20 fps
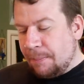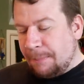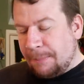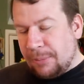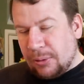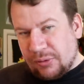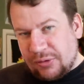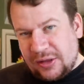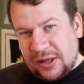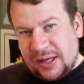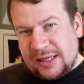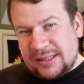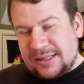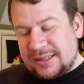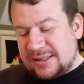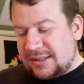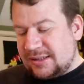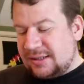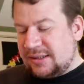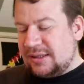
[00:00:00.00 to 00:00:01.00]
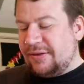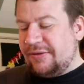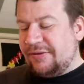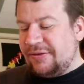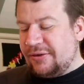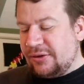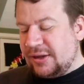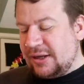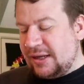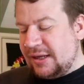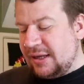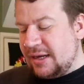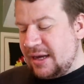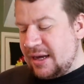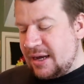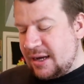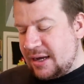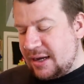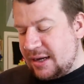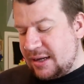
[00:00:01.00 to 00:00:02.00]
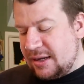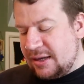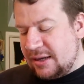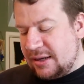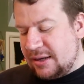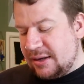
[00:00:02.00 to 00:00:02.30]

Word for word: but this for the uh,